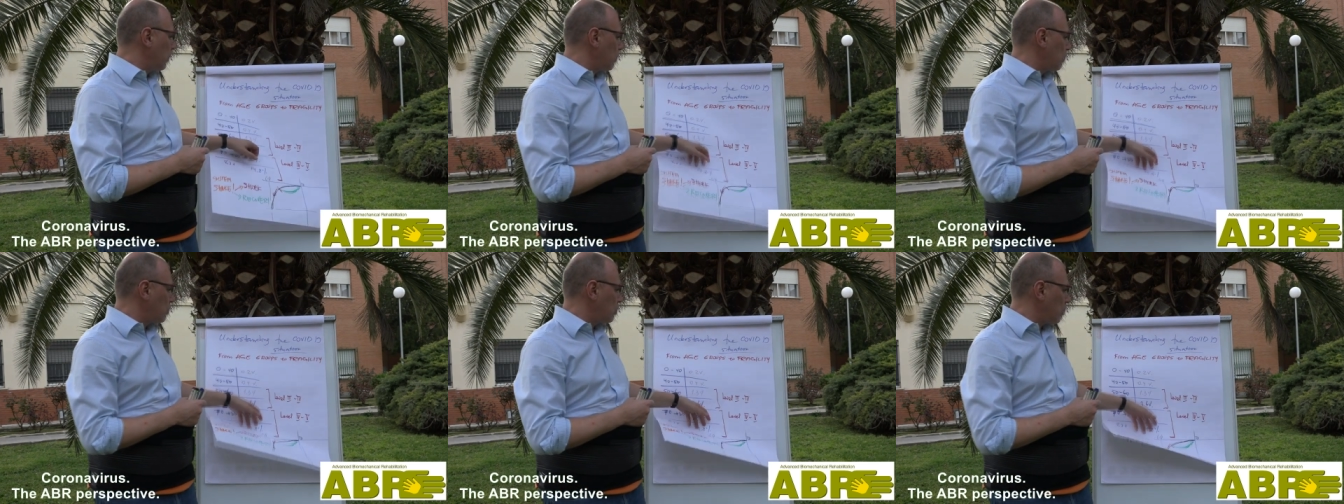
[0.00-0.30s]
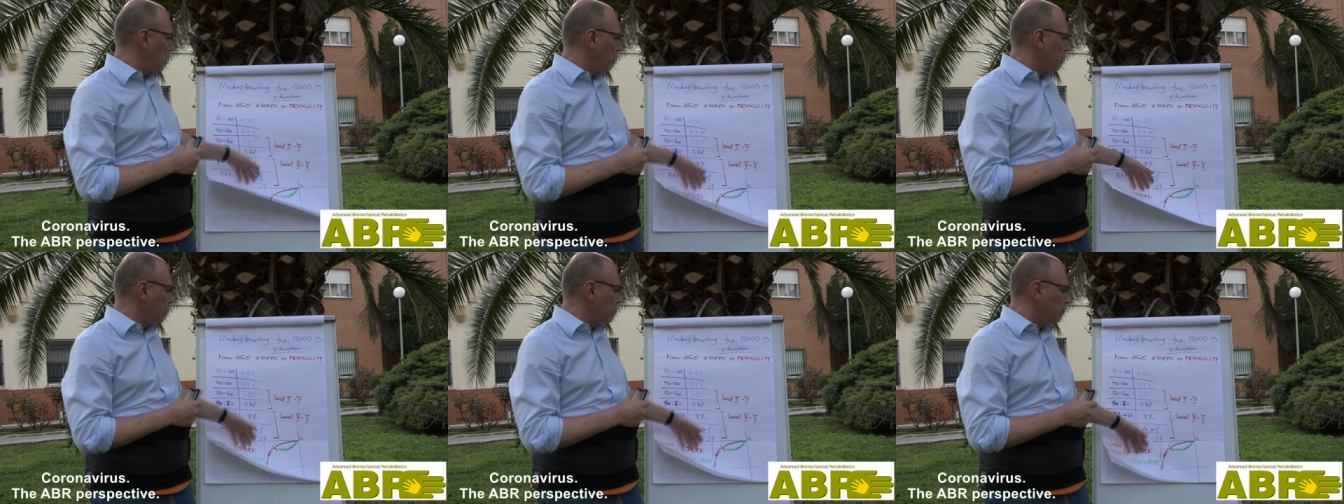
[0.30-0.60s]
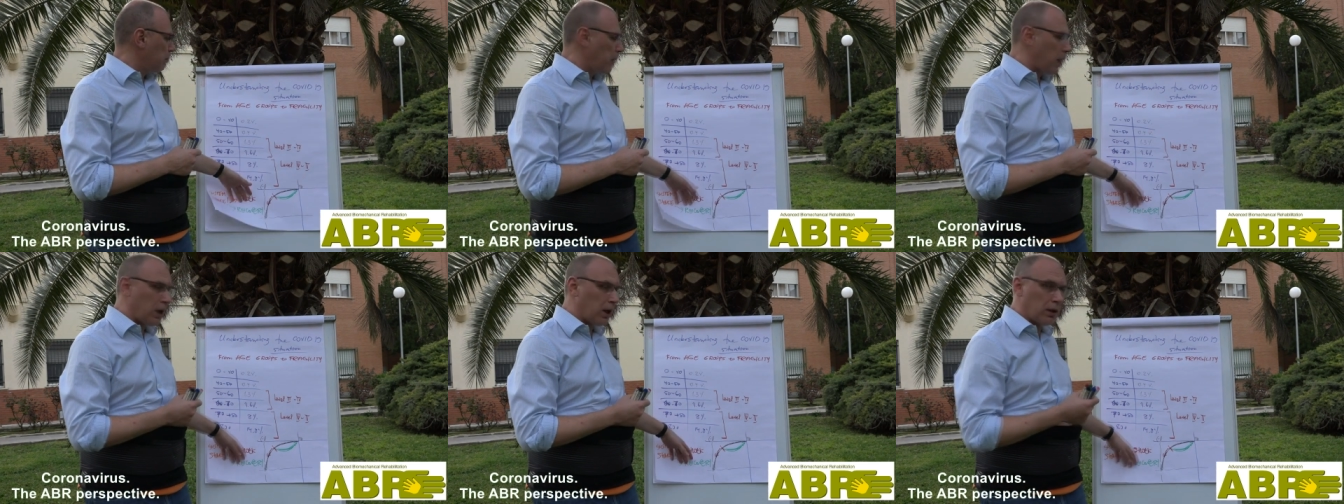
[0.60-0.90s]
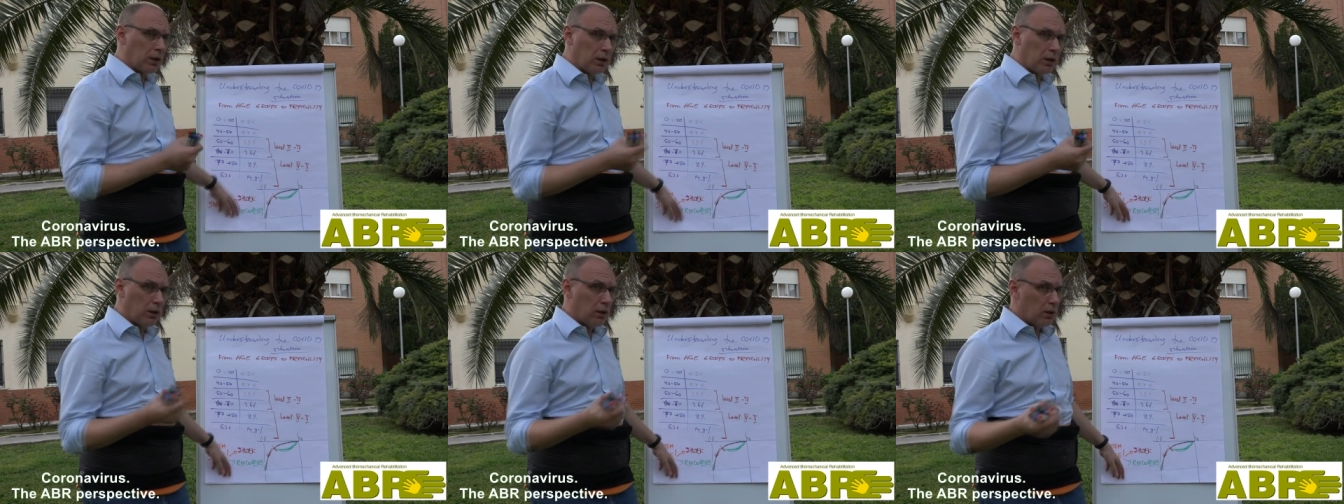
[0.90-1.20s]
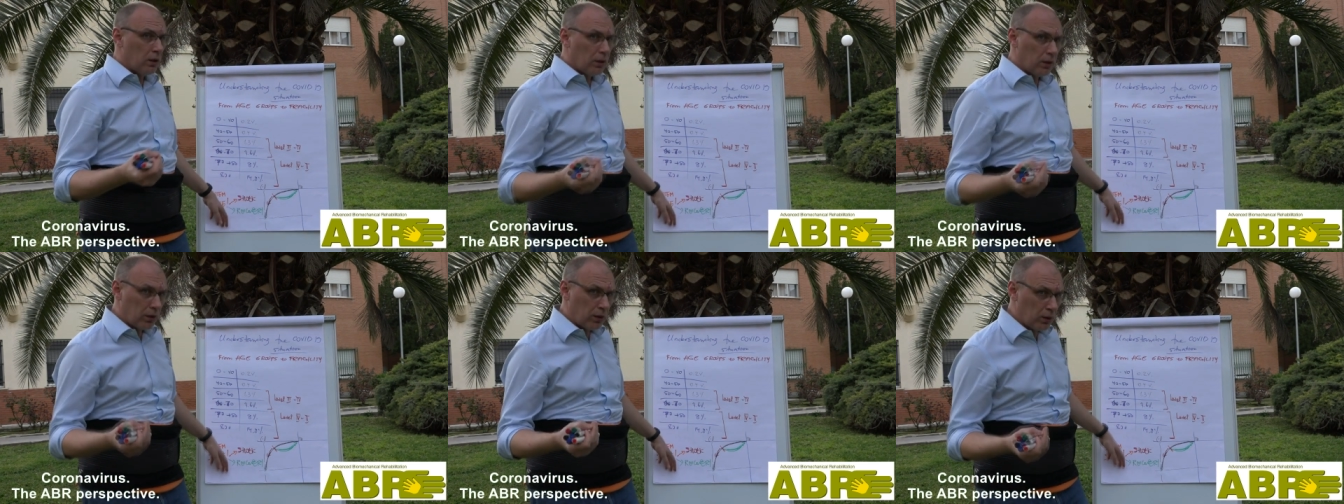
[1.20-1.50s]
when the child is mainly
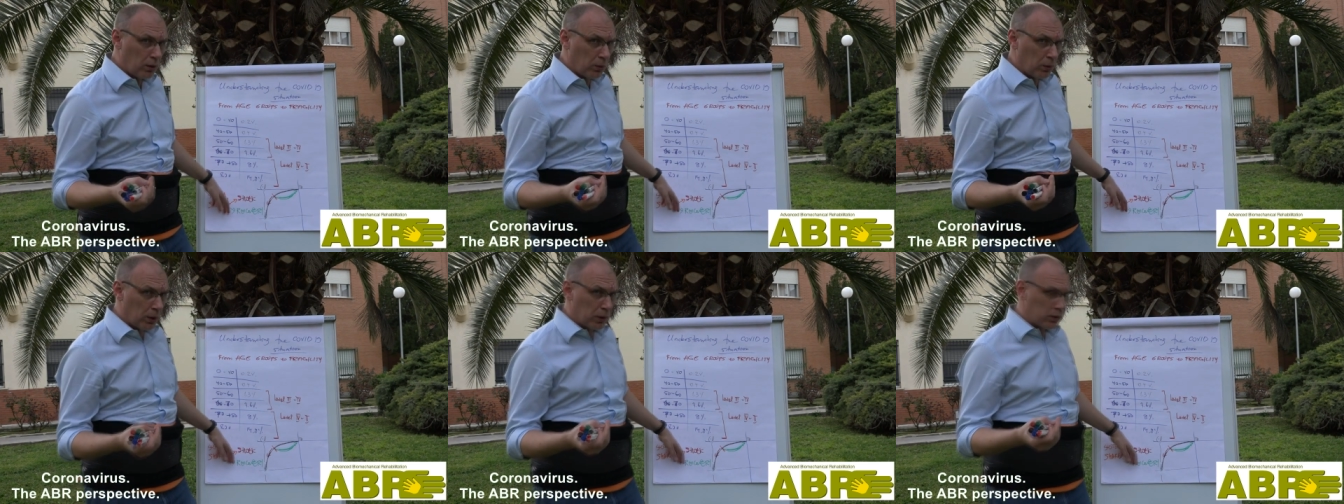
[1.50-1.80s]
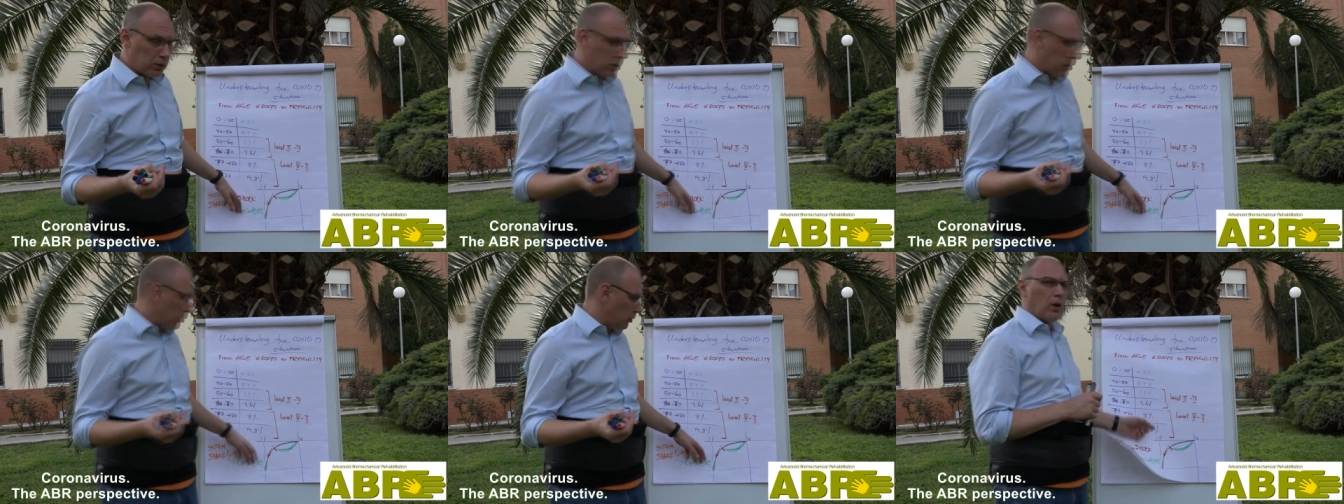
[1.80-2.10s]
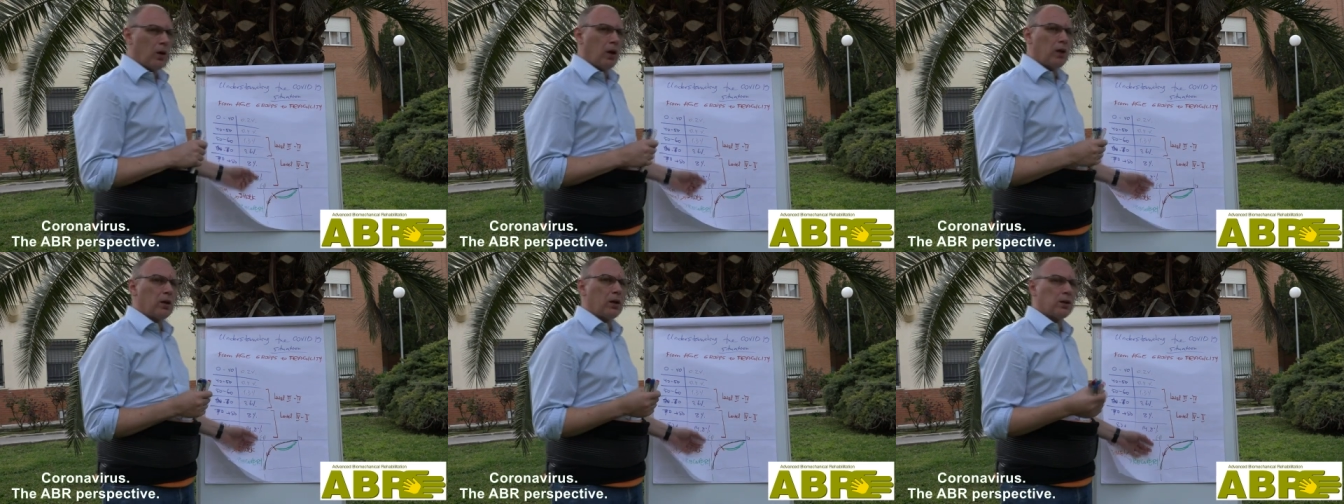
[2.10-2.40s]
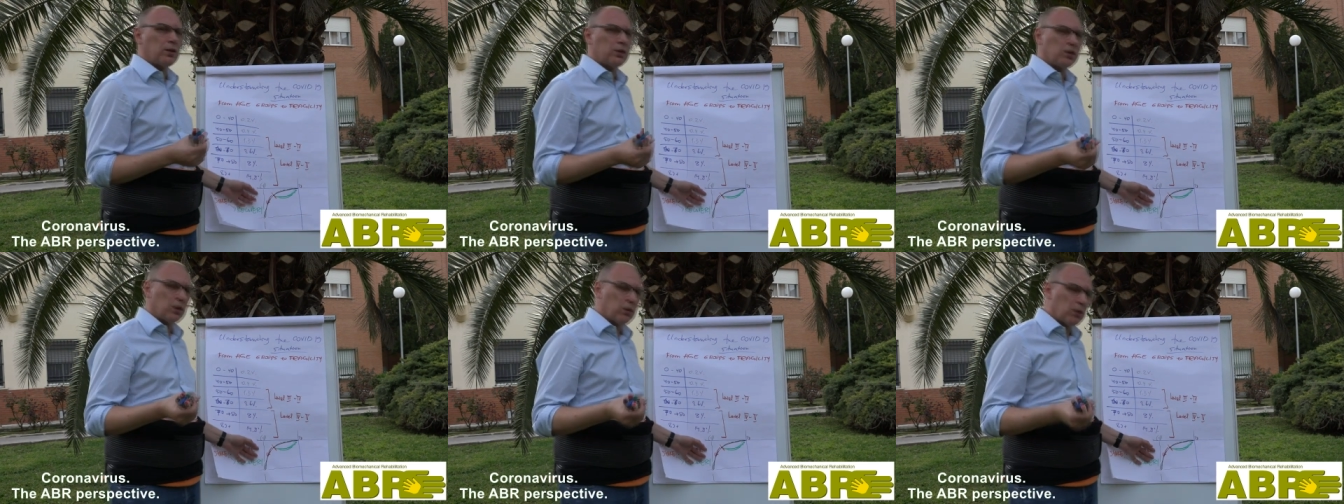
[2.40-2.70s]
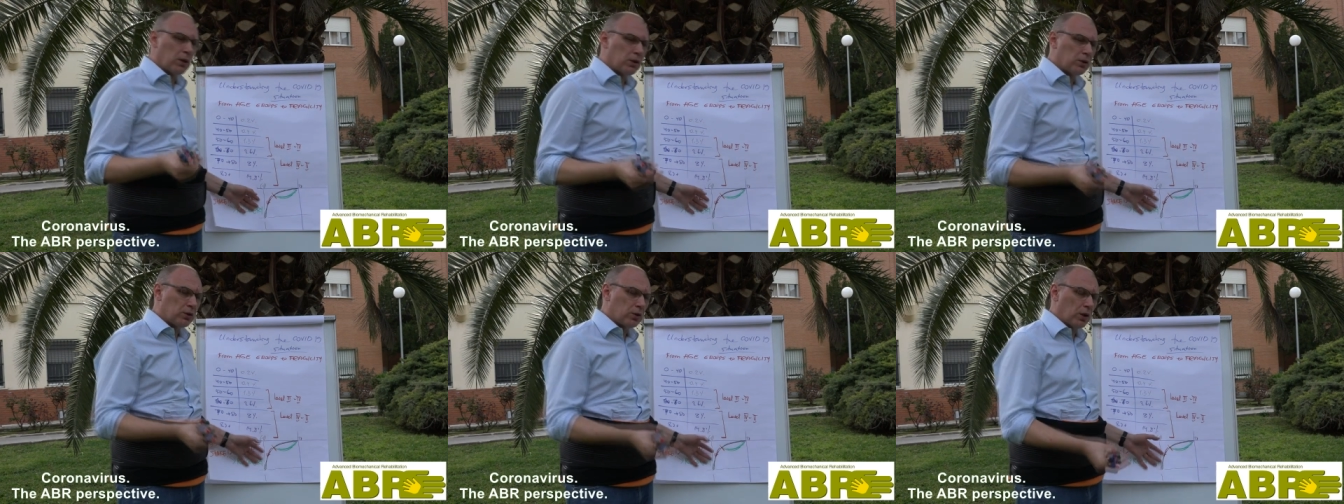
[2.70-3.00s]
in the wheelchair and has
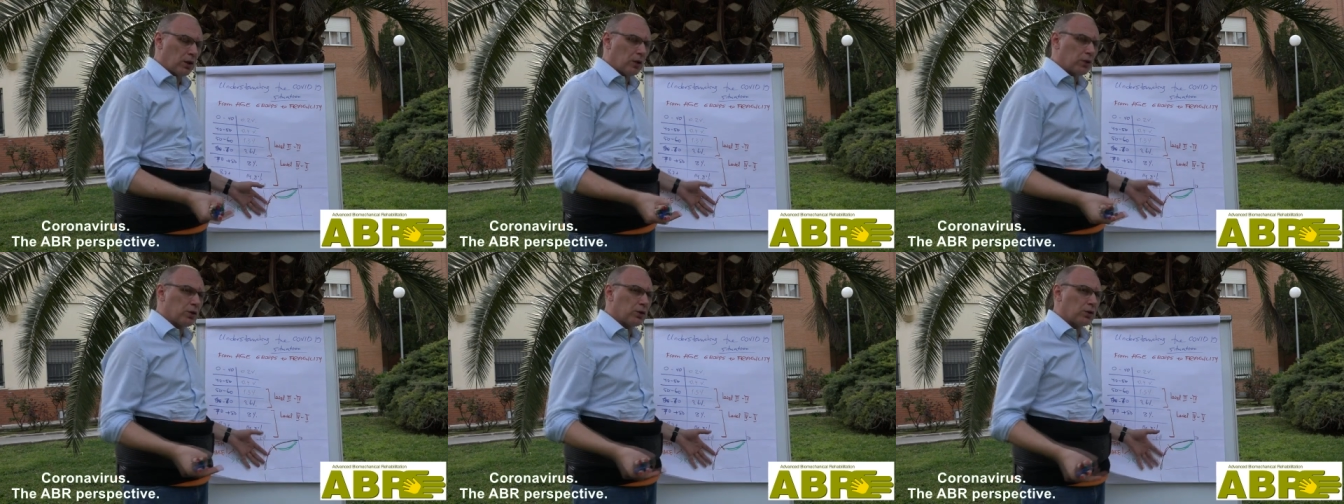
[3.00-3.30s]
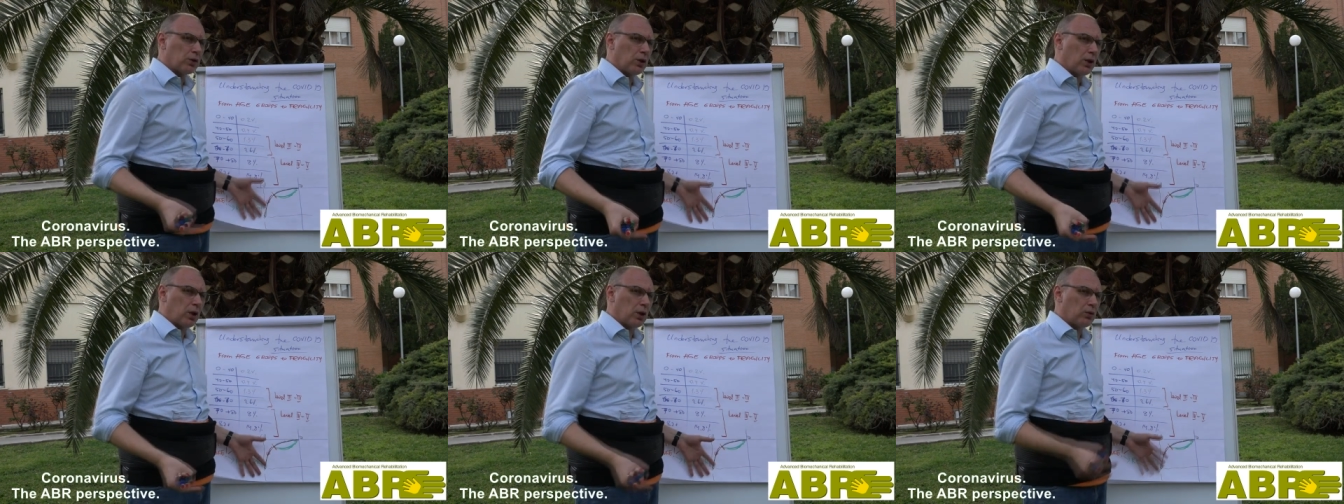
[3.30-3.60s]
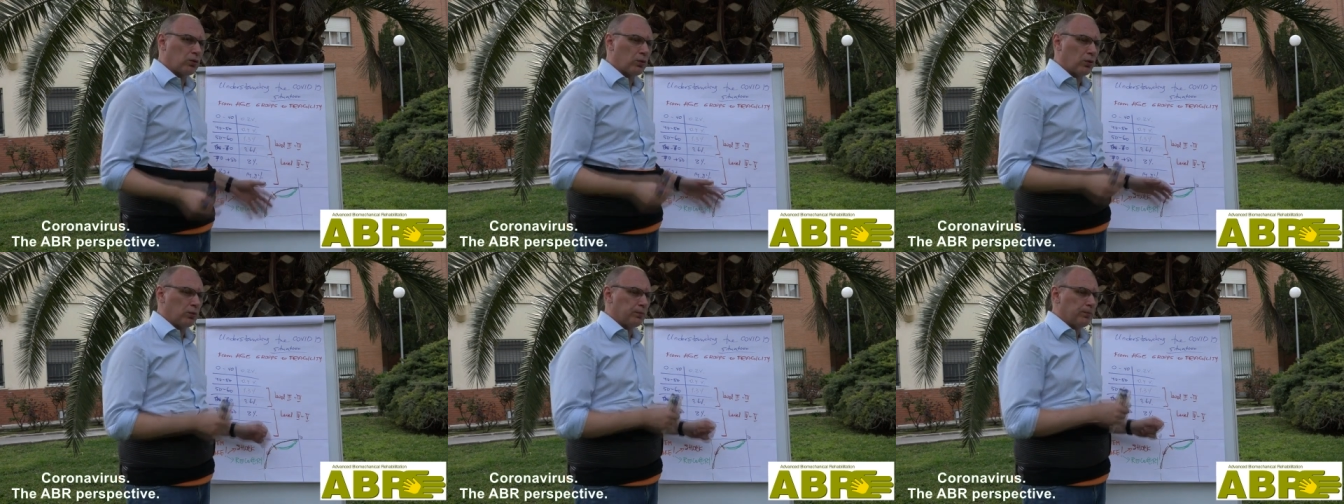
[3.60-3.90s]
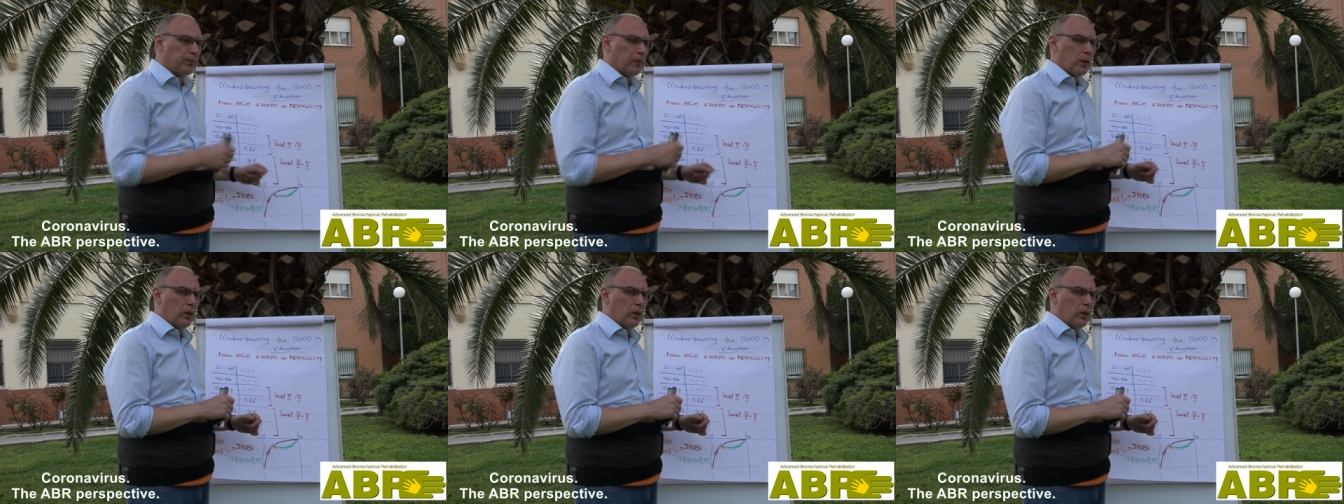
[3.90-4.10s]
serious challenges in control